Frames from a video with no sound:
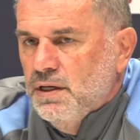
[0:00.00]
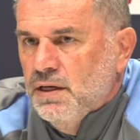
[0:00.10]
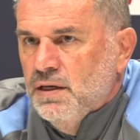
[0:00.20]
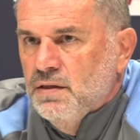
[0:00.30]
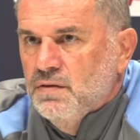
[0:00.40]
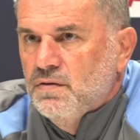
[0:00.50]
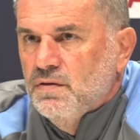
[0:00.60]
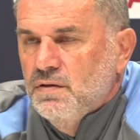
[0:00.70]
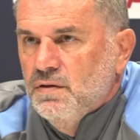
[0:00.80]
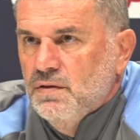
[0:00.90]
And
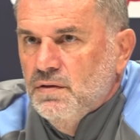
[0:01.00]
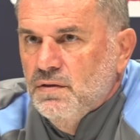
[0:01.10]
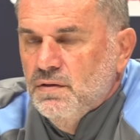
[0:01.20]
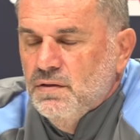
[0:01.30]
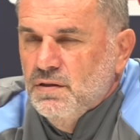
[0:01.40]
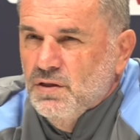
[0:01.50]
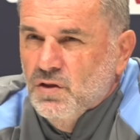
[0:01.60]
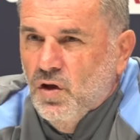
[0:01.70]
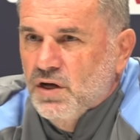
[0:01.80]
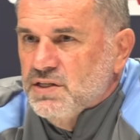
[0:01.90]
you'd
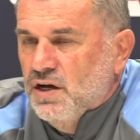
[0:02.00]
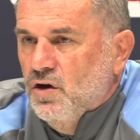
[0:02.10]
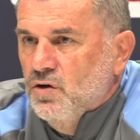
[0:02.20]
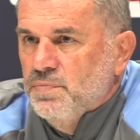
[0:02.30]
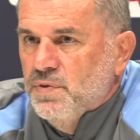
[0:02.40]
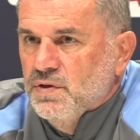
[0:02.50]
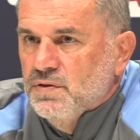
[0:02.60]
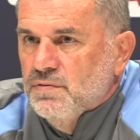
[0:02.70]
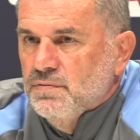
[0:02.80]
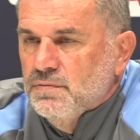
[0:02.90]
like to hope that